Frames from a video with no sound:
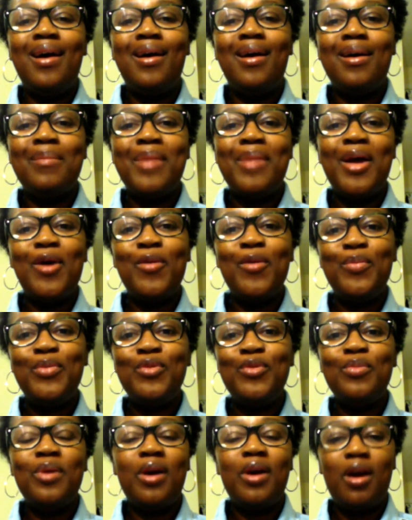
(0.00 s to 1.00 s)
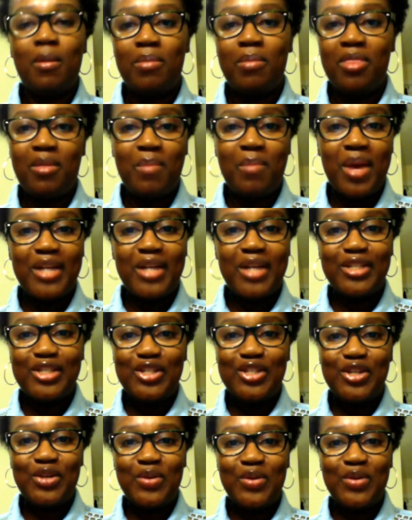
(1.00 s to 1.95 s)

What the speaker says: help you become the best you.